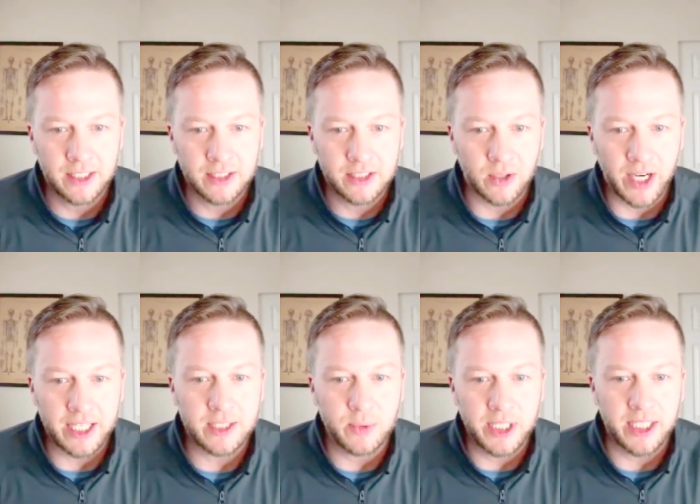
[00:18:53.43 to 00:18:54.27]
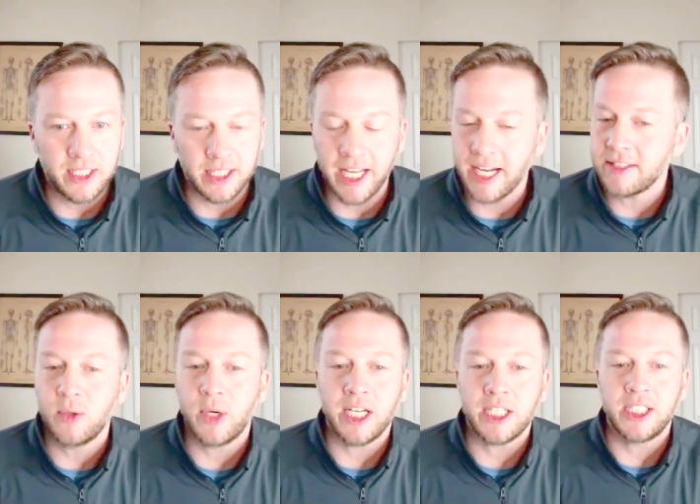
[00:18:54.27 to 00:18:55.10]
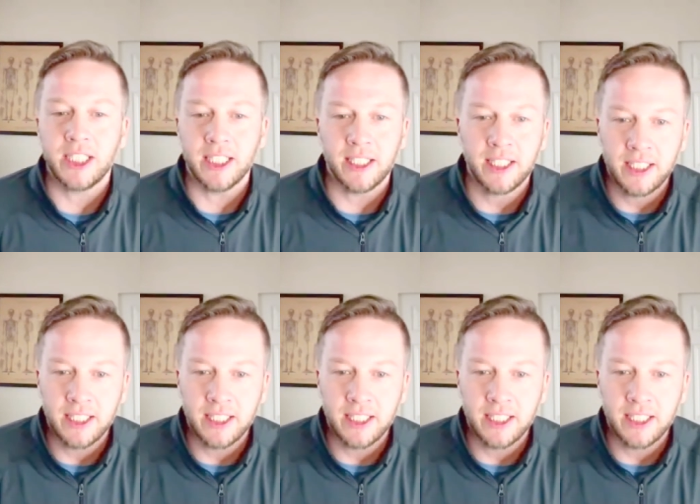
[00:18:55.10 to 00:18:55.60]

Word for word: So as we last question,